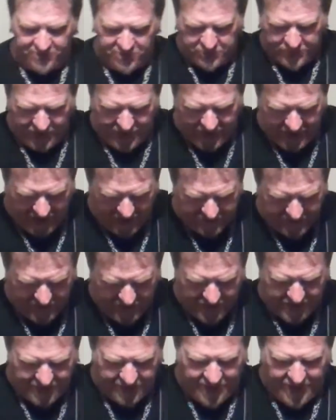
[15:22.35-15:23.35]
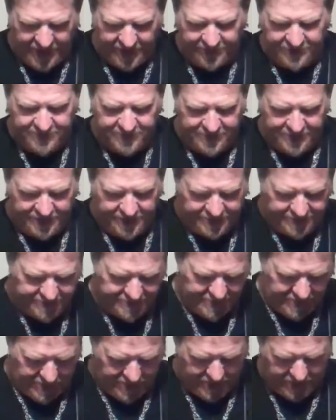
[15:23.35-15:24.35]
loop I have a Line
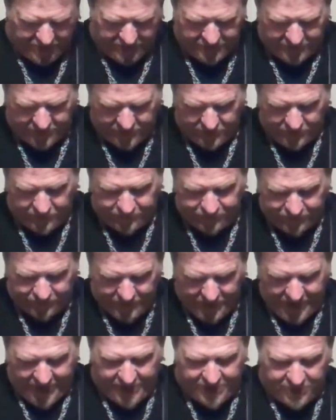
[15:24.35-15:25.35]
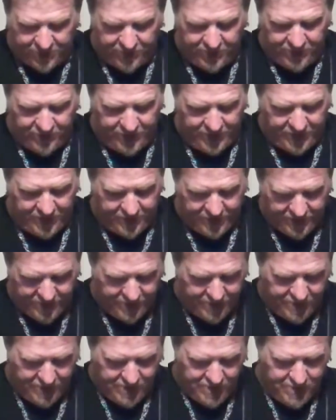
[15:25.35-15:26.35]
6 echo unit,
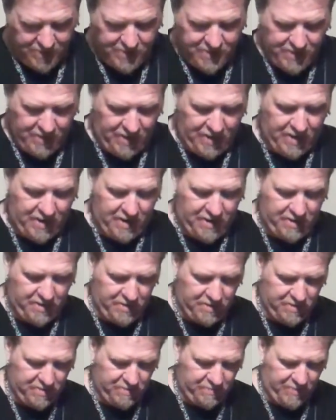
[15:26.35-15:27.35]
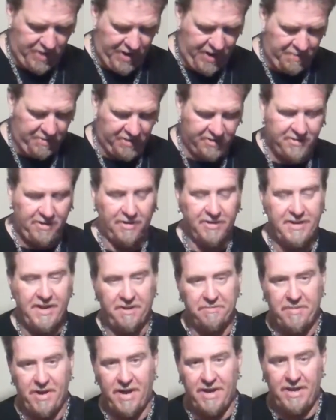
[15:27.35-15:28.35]
my MXR
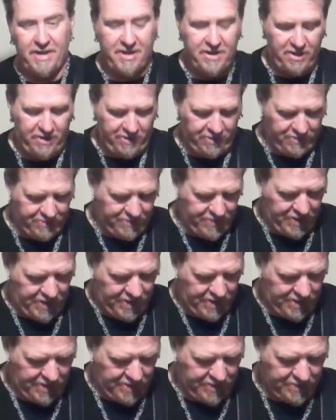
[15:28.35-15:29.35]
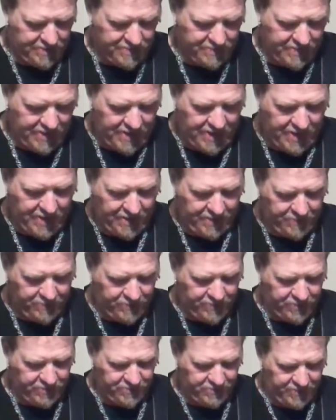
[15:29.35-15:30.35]
10 band EQ, and I
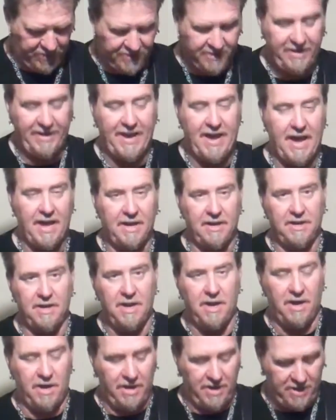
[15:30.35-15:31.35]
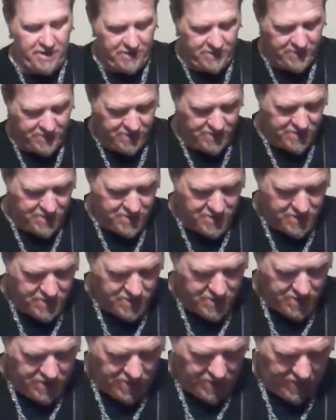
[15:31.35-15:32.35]
just recently added
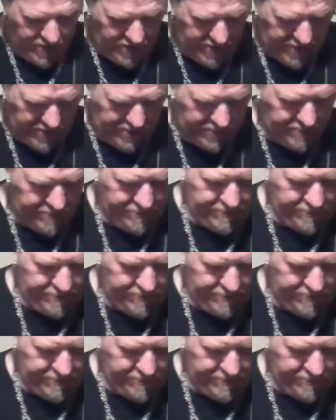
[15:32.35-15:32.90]
a